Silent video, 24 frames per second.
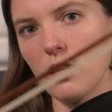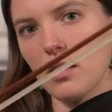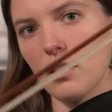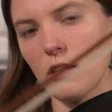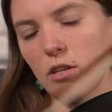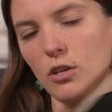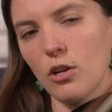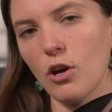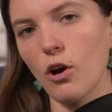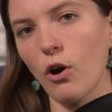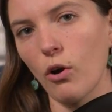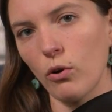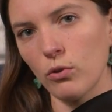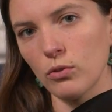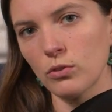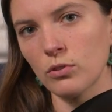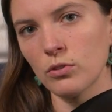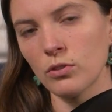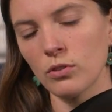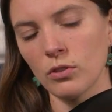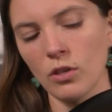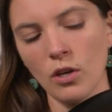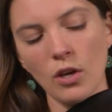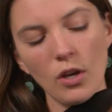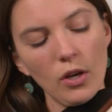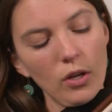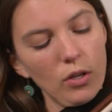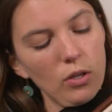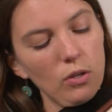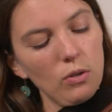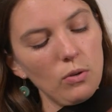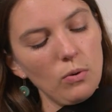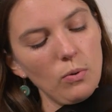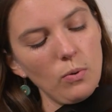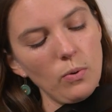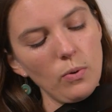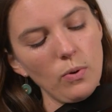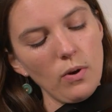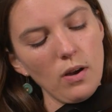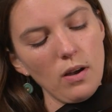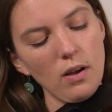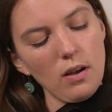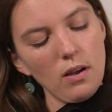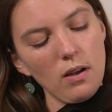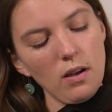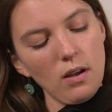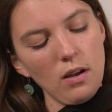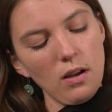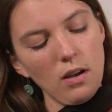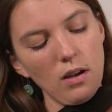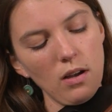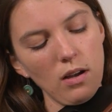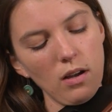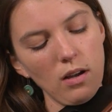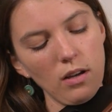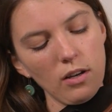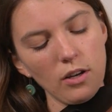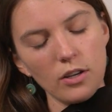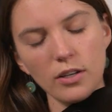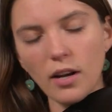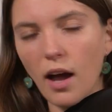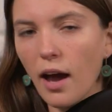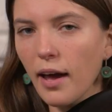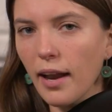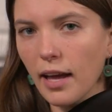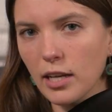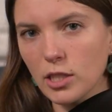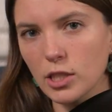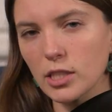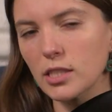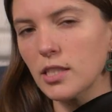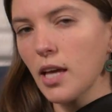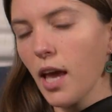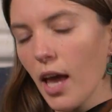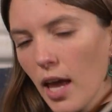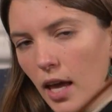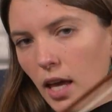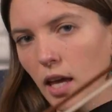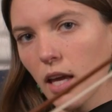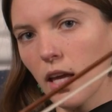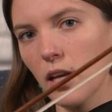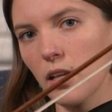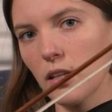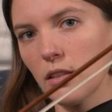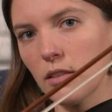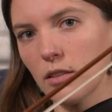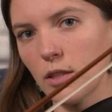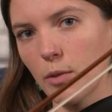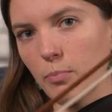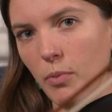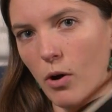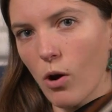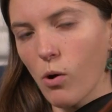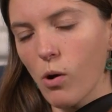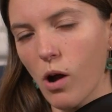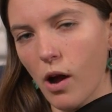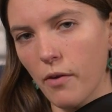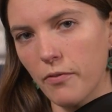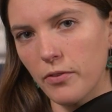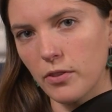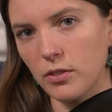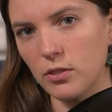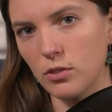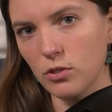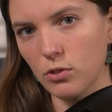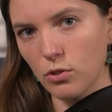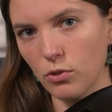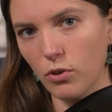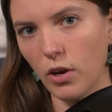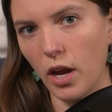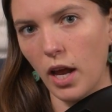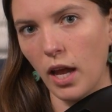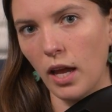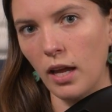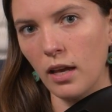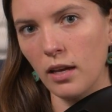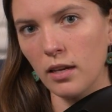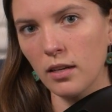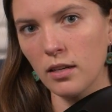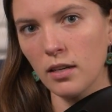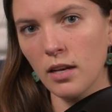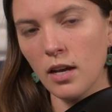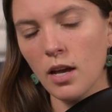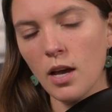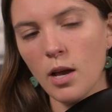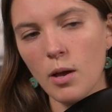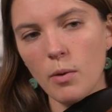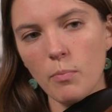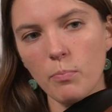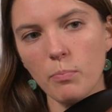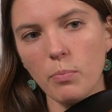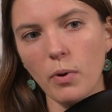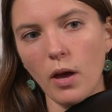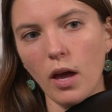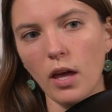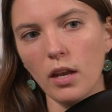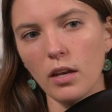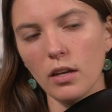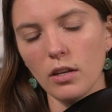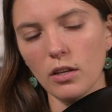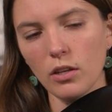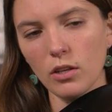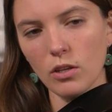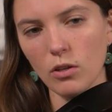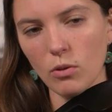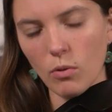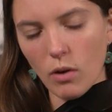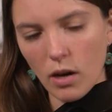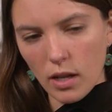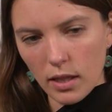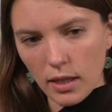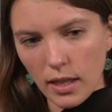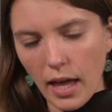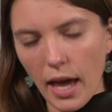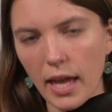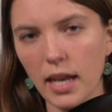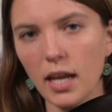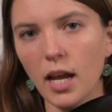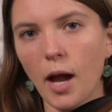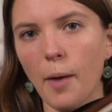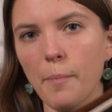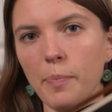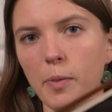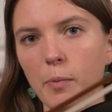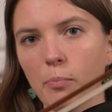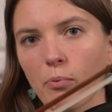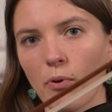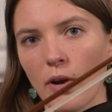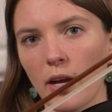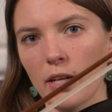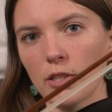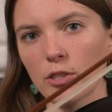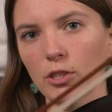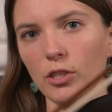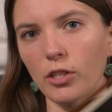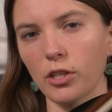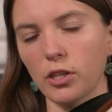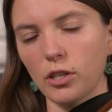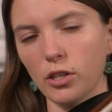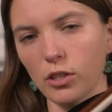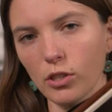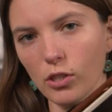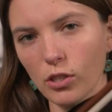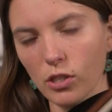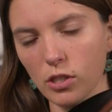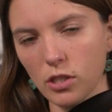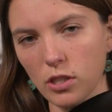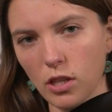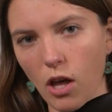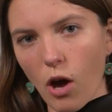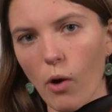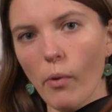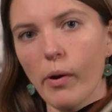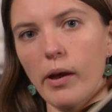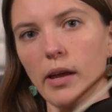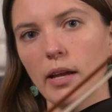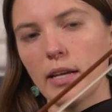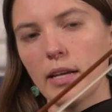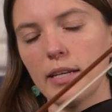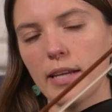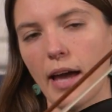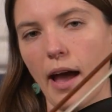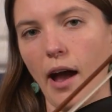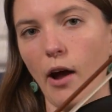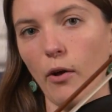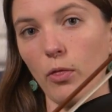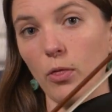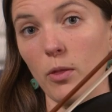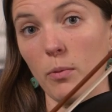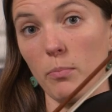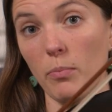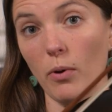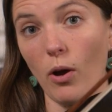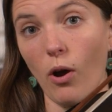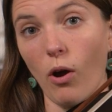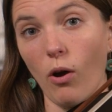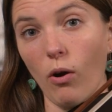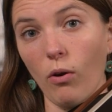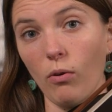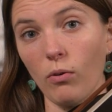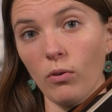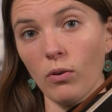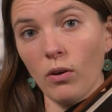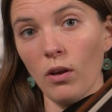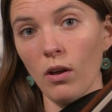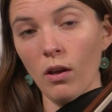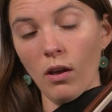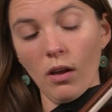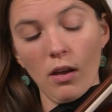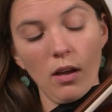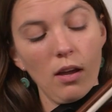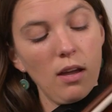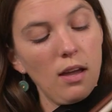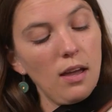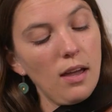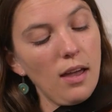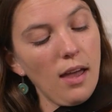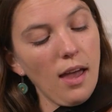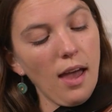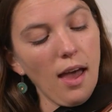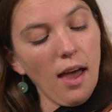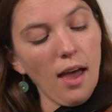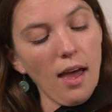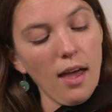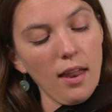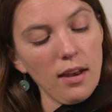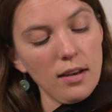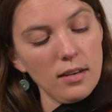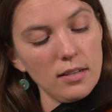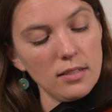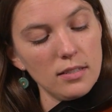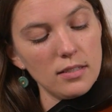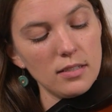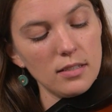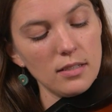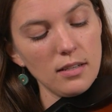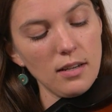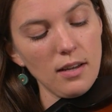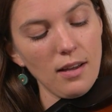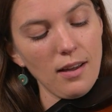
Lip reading: of the notes, you're not actually taking the bow off the string, but you are letting up the pressure, slowing down the bow, and